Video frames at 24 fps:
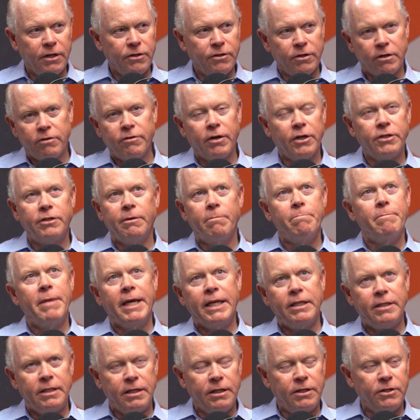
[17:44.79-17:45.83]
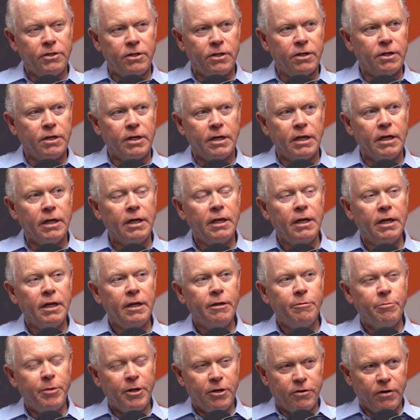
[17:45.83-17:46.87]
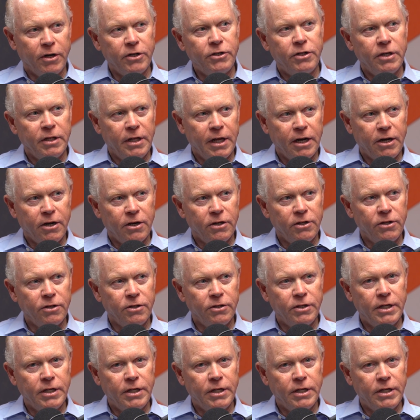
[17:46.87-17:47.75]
They're crushing Macy's. They're going to be crushing like our little